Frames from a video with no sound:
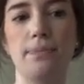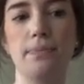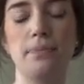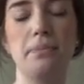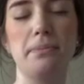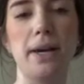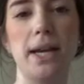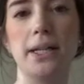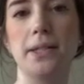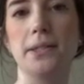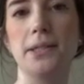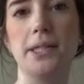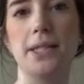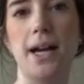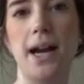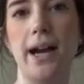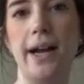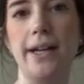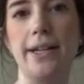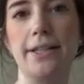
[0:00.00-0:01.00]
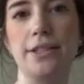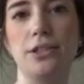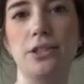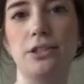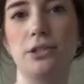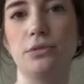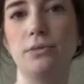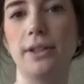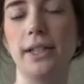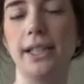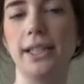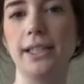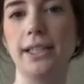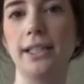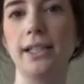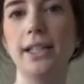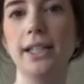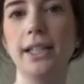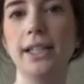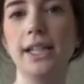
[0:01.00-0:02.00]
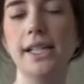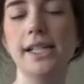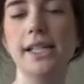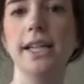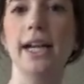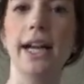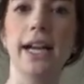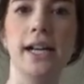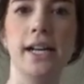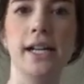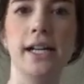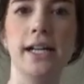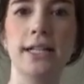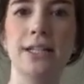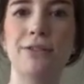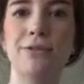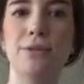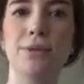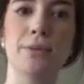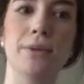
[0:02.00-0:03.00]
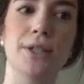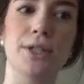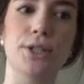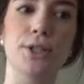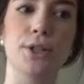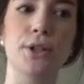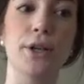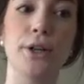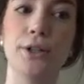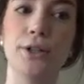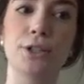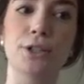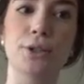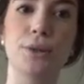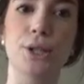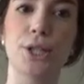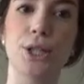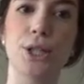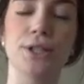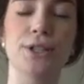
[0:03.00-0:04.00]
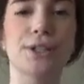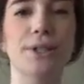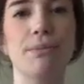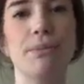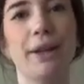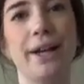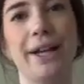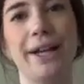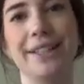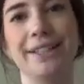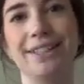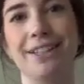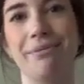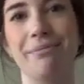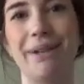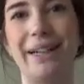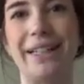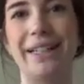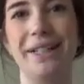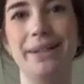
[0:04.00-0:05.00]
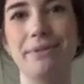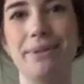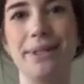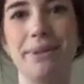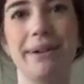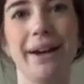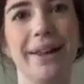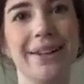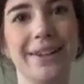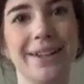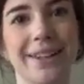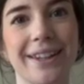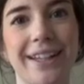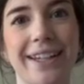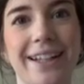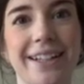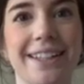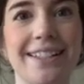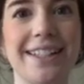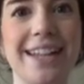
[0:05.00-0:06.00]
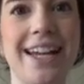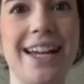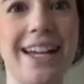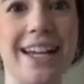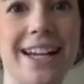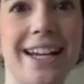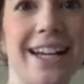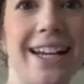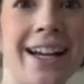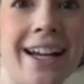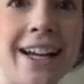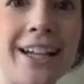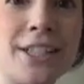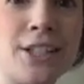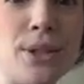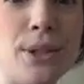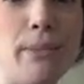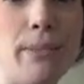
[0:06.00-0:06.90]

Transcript: Michael and I just ran errands. We went to Lowe's to return some things and pick up some other things. He actually